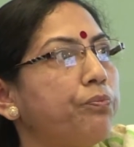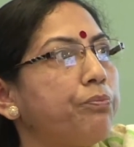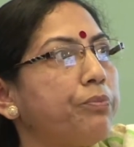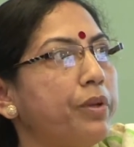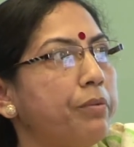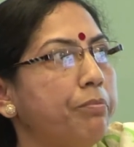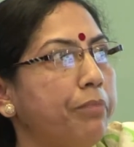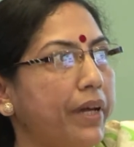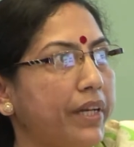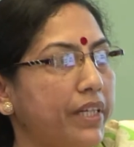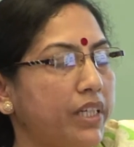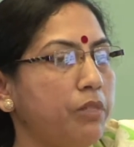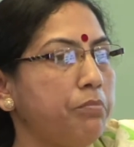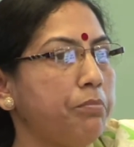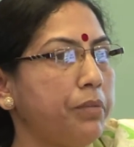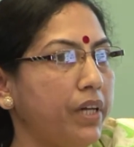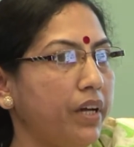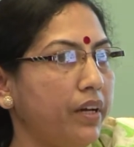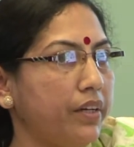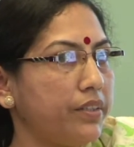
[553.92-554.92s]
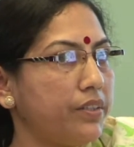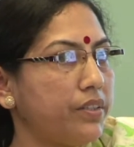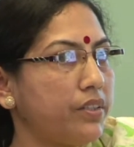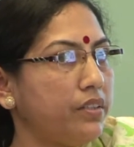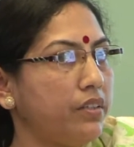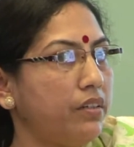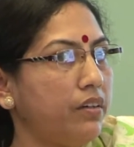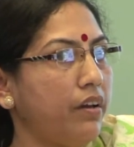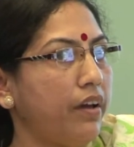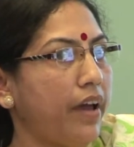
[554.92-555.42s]
prepare
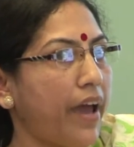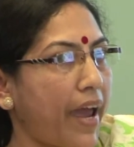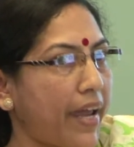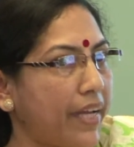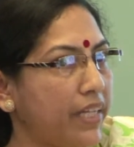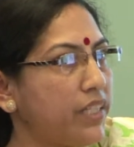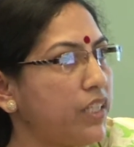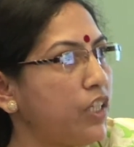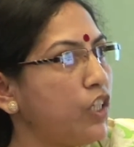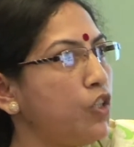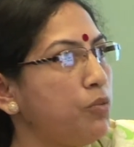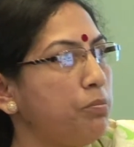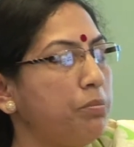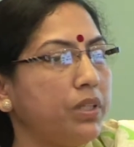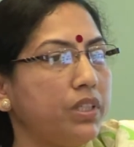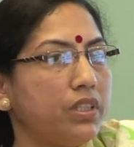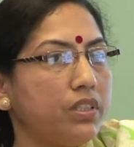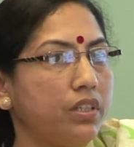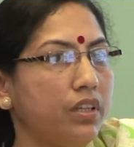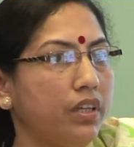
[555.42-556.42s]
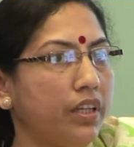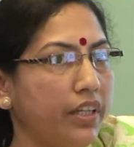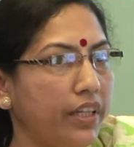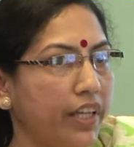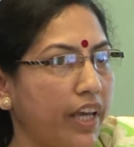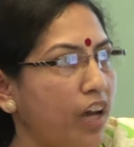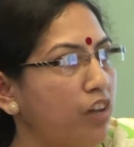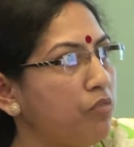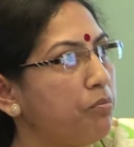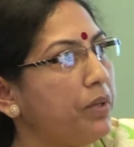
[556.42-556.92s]
DPRs and CDPs,
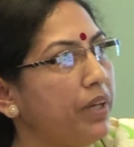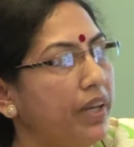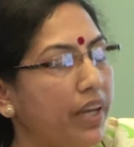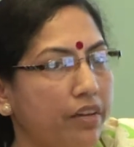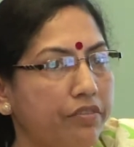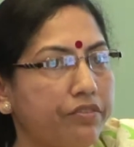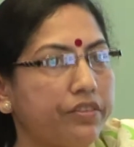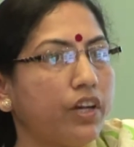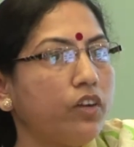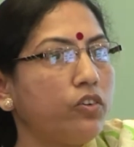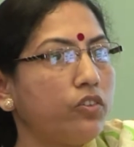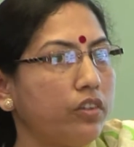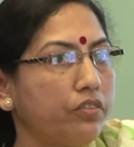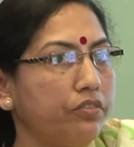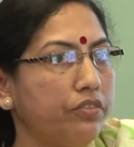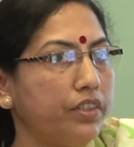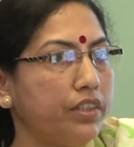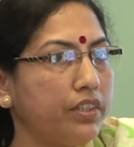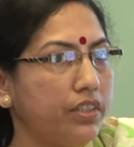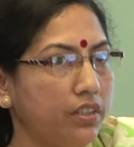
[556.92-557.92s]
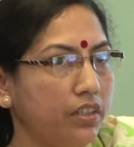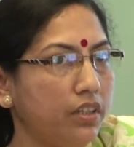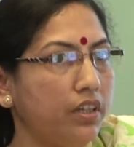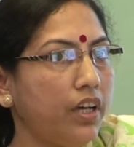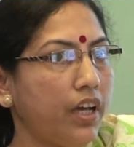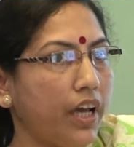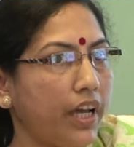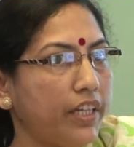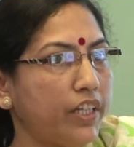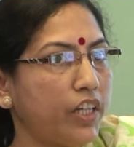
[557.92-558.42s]
they have been left out of this
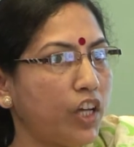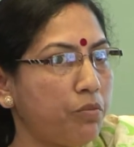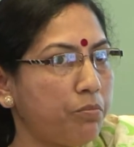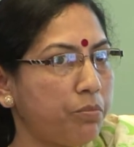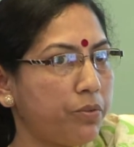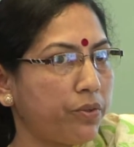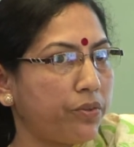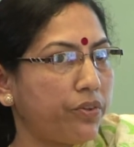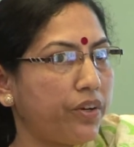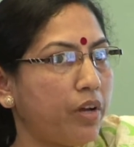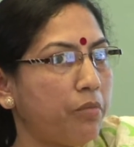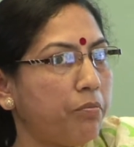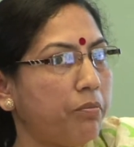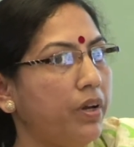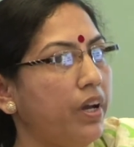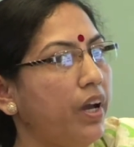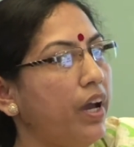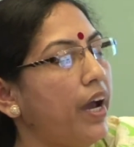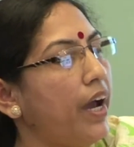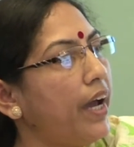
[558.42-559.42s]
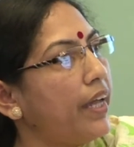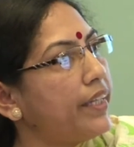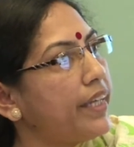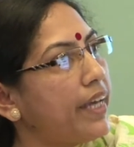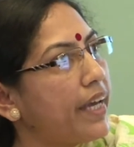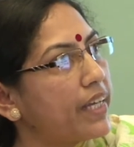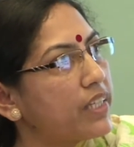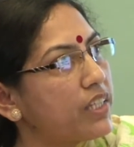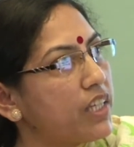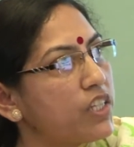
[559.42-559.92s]
entire program. And
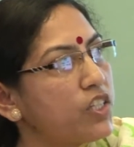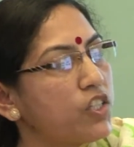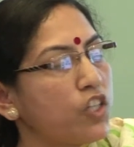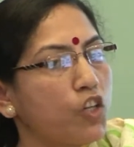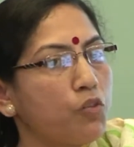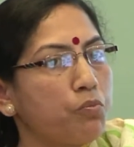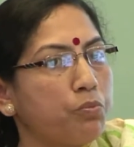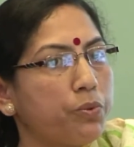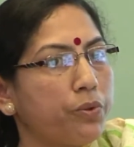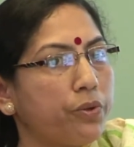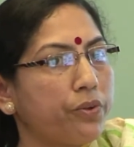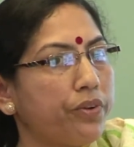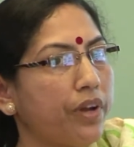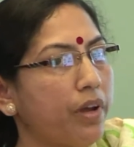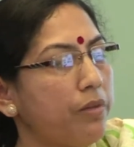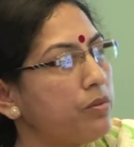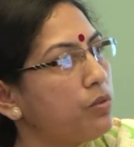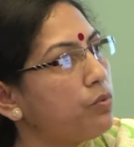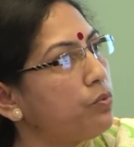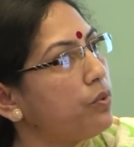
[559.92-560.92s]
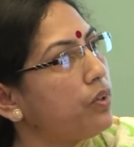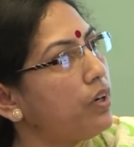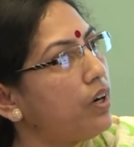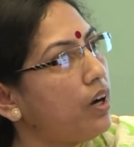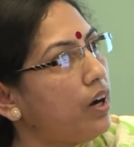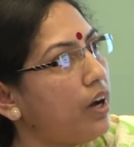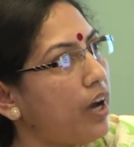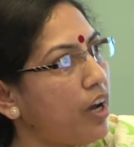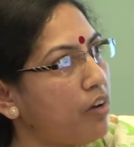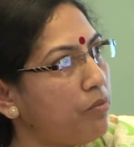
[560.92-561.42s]
the existing programs
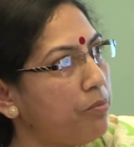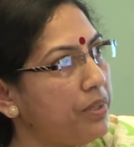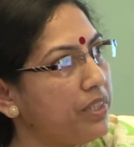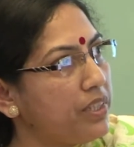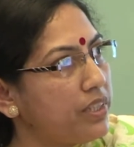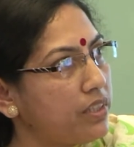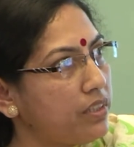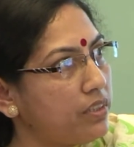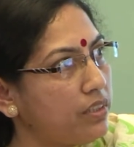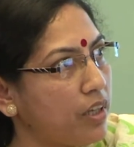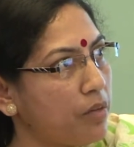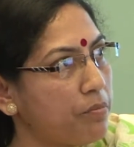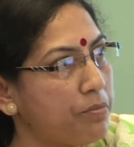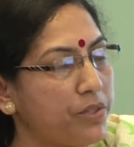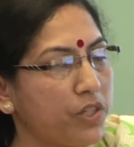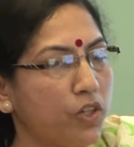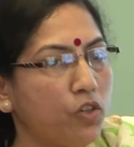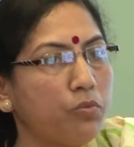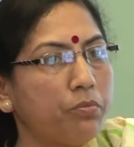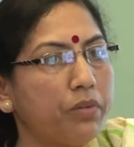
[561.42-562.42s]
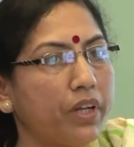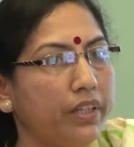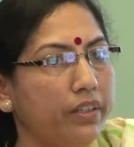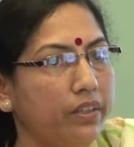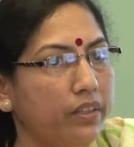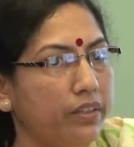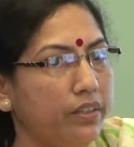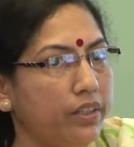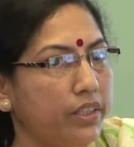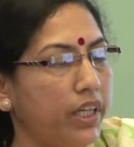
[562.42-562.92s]
have been subsumed
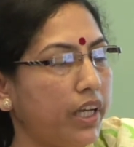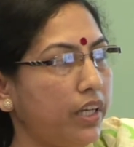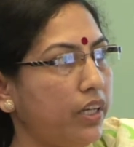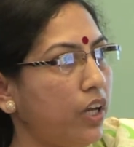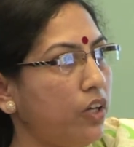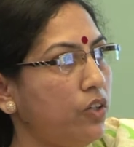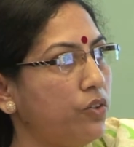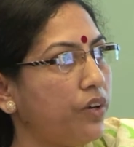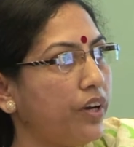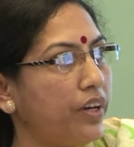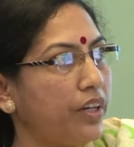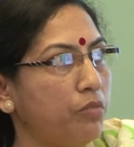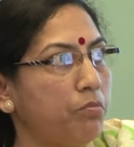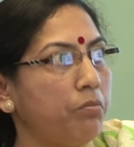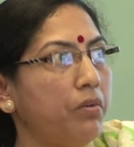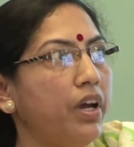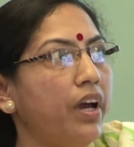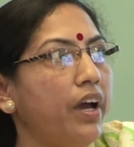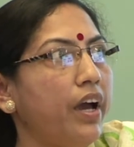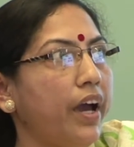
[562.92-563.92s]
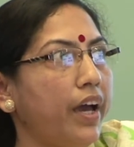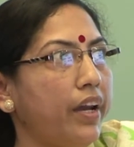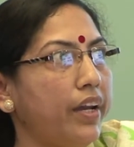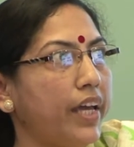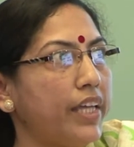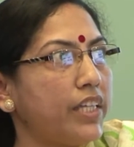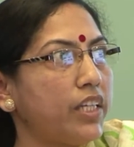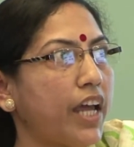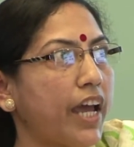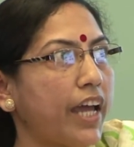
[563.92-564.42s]
under the Jananivaram, and
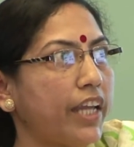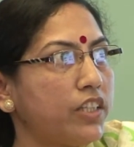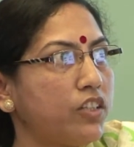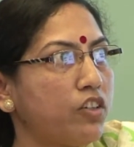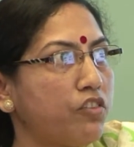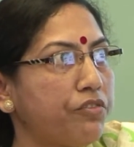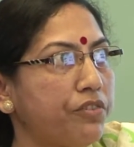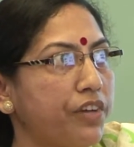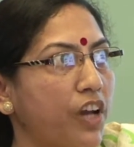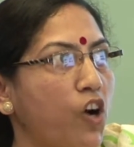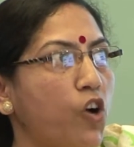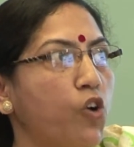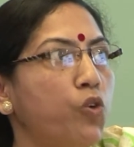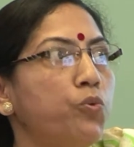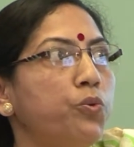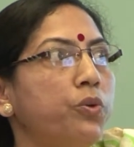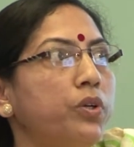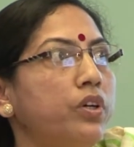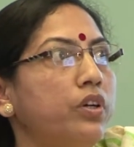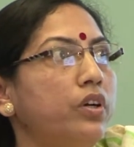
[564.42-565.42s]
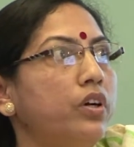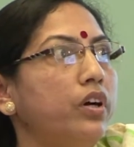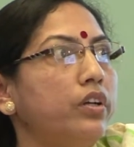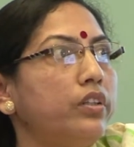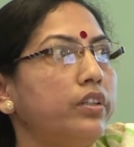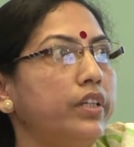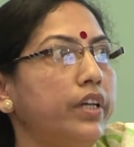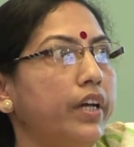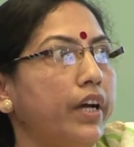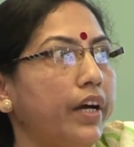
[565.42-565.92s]
as of now,
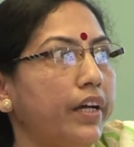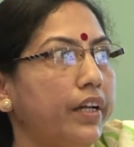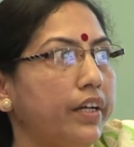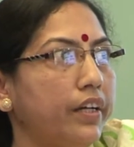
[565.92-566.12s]
the